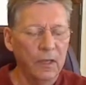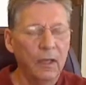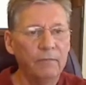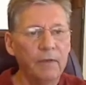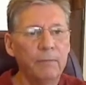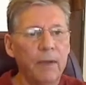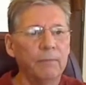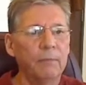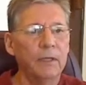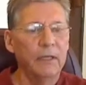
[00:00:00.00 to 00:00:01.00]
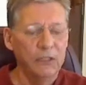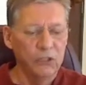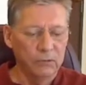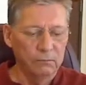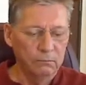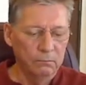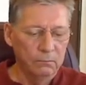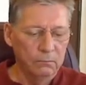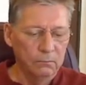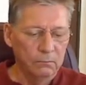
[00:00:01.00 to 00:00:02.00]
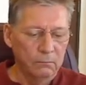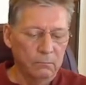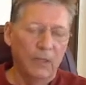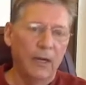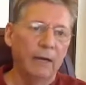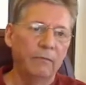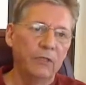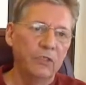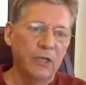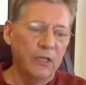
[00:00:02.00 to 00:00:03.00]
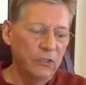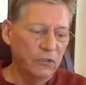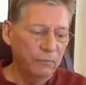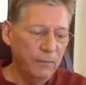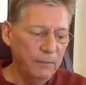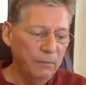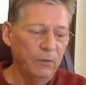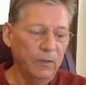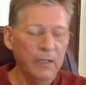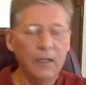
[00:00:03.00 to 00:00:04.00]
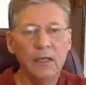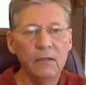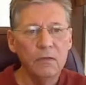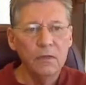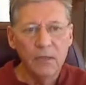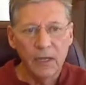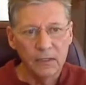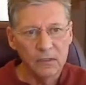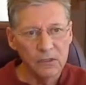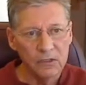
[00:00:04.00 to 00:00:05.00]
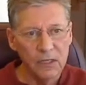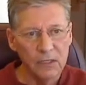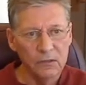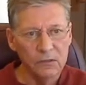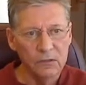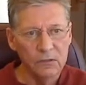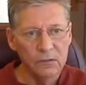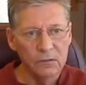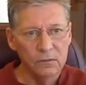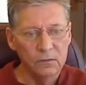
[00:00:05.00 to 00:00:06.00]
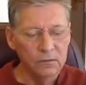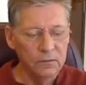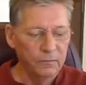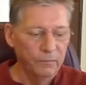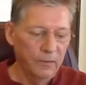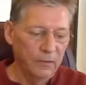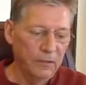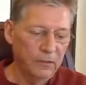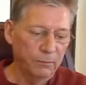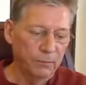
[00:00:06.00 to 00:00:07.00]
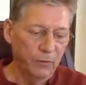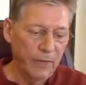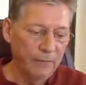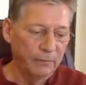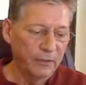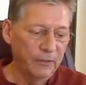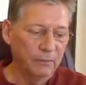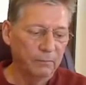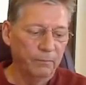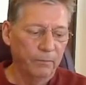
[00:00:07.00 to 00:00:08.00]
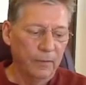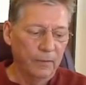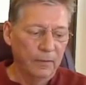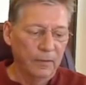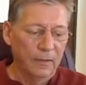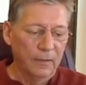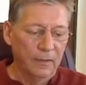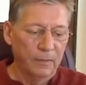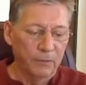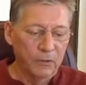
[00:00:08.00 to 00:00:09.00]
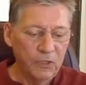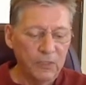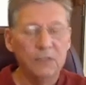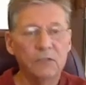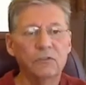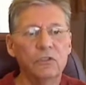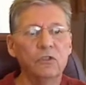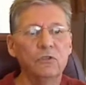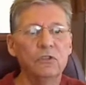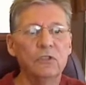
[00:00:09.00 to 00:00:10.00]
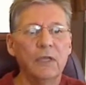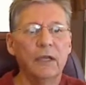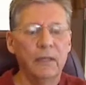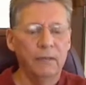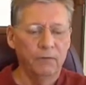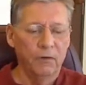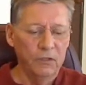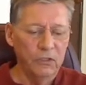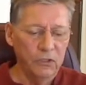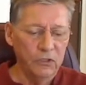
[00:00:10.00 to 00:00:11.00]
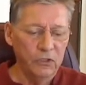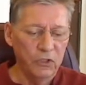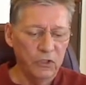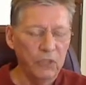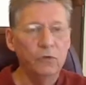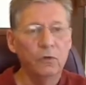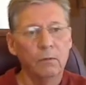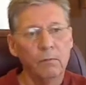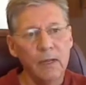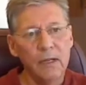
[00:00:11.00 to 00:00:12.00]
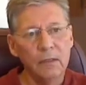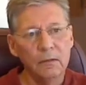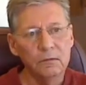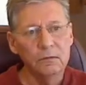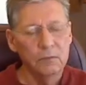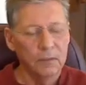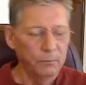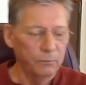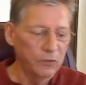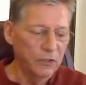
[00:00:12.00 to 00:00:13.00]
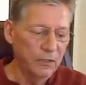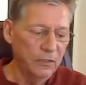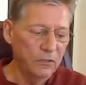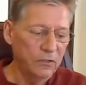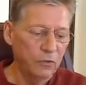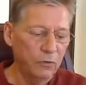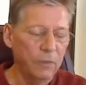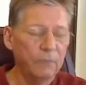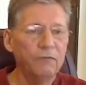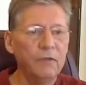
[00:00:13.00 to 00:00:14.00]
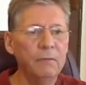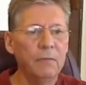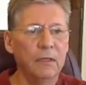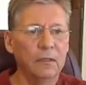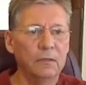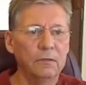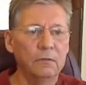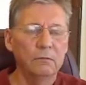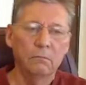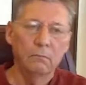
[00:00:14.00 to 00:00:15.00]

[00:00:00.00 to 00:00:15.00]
of a population. The average age of people in the United States is a parameter. The percentage of students at FRCC who are males and the percentage who are females,